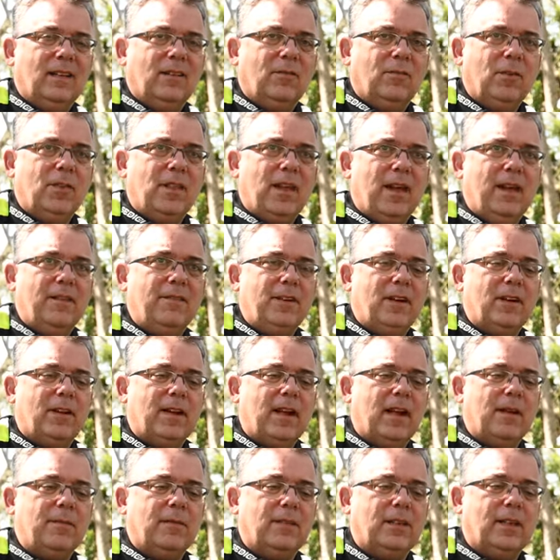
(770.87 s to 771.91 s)
With a heavier
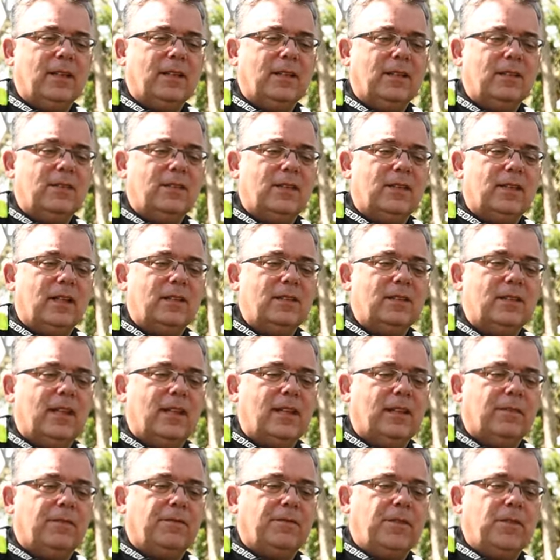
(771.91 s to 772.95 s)
camera like this, it does
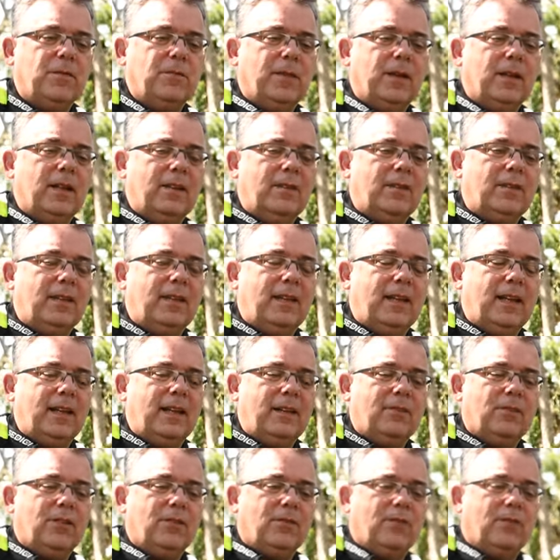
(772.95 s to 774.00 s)
take a few minutes to get
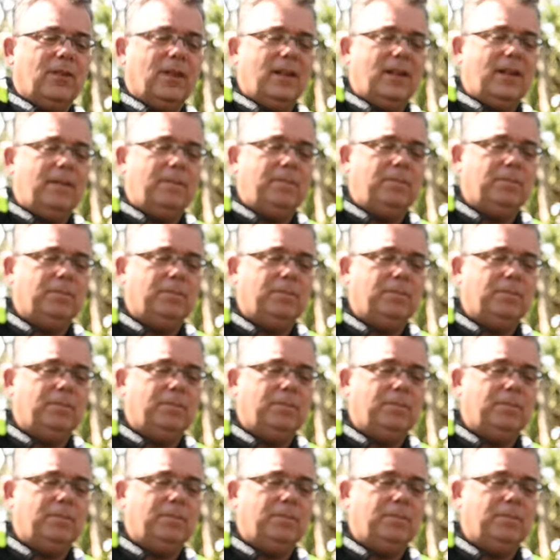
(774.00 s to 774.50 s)
it just right.